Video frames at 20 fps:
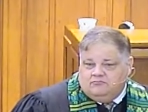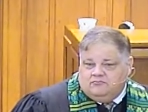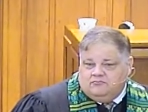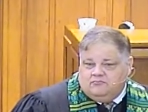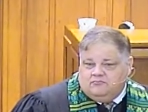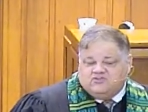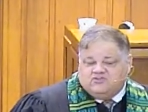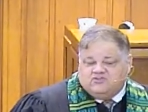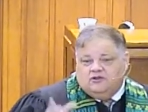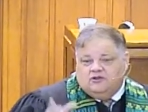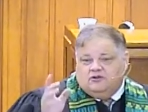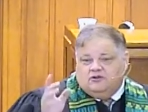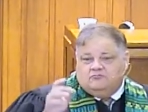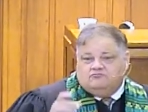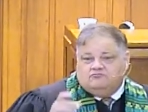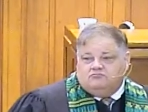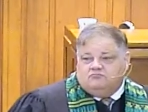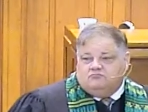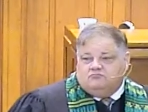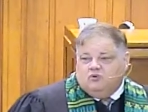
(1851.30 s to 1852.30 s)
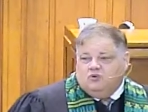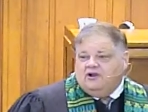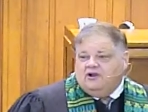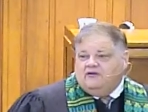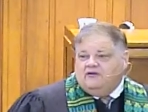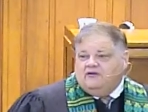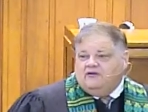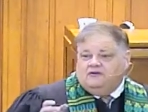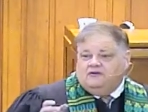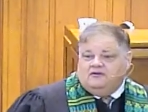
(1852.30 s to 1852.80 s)
So,
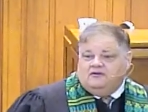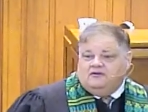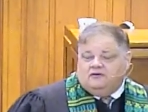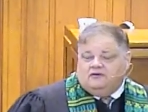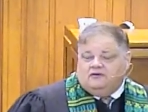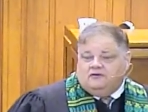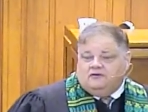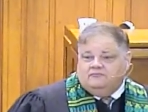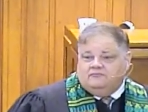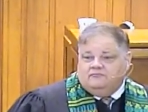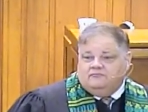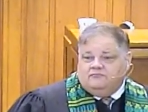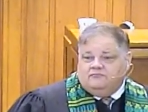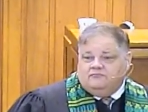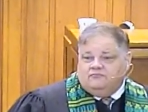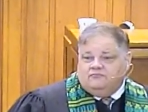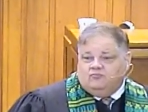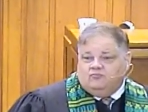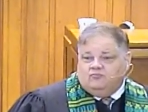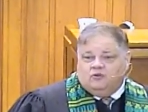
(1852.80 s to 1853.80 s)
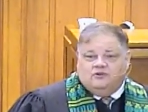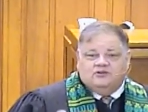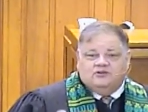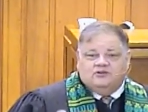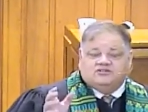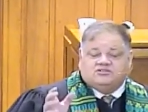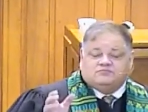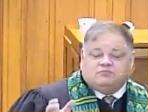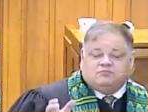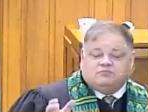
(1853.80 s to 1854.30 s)
whatever your
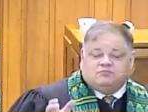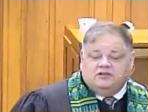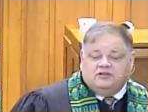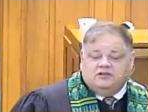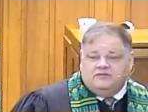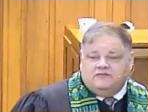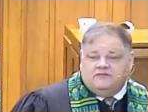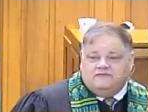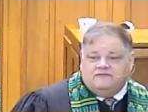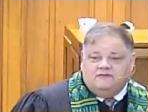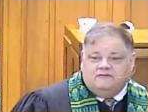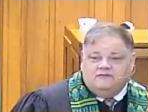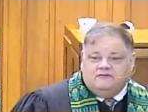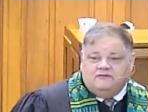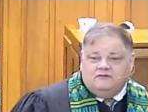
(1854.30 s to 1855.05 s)
religious belief,